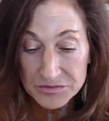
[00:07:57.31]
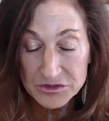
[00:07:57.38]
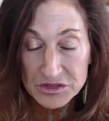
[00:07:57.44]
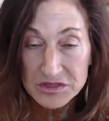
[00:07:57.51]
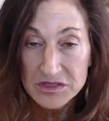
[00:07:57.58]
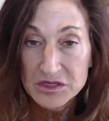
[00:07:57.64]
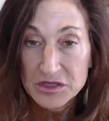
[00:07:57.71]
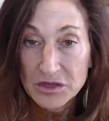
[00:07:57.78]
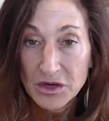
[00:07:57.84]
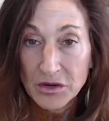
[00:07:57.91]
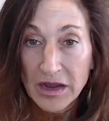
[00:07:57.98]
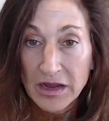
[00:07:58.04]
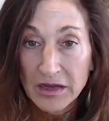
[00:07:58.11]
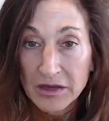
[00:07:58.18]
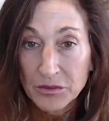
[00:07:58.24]
Just,
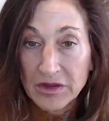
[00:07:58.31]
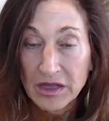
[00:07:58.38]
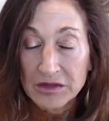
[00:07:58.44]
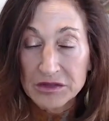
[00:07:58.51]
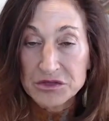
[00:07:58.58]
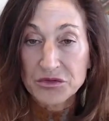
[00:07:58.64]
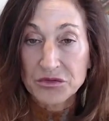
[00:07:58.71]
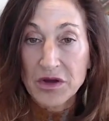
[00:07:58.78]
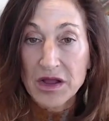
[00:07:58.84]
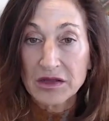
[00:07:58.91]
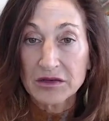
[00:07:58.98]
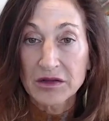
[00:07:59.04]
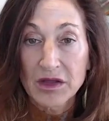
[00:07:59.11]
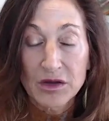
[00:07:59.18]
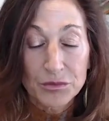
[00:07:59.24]
hey, we got this
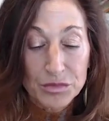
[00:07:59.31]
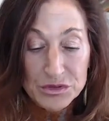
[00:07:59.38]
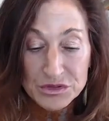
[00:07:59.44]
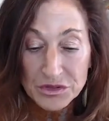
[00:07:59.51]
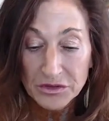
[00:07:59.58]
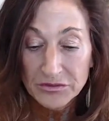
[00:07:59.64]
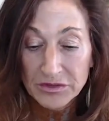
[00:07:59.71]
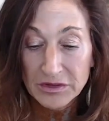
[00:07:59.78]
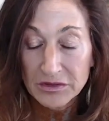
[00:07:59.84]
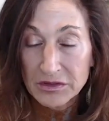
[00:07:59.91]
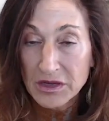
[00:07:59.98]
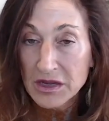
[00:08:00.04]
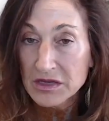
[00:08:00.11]
threat, preserve it.